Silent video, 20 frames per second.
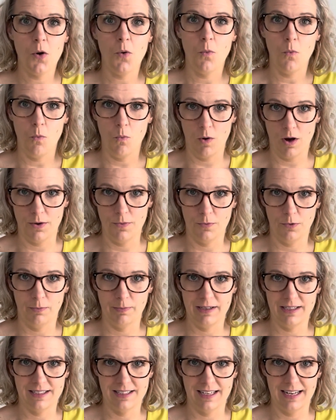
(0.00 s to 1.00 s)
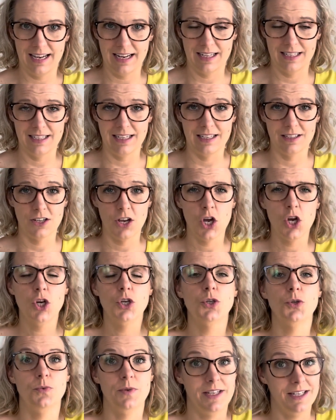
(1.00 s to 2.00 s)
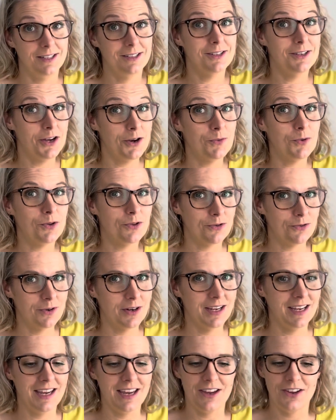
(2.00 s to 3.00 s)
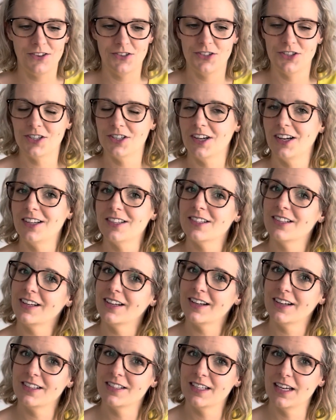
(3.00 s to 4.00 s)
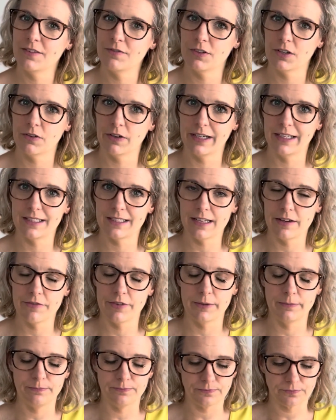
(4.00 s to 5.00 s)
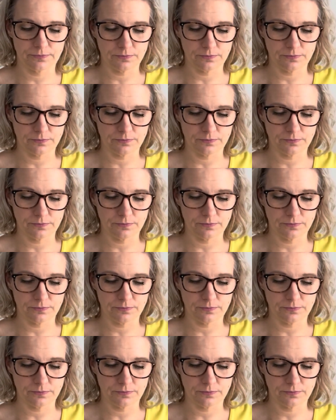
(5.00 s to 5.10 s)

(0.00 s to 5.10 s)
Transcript: One will be selected. You need to know all 3, just like I said for grade 7.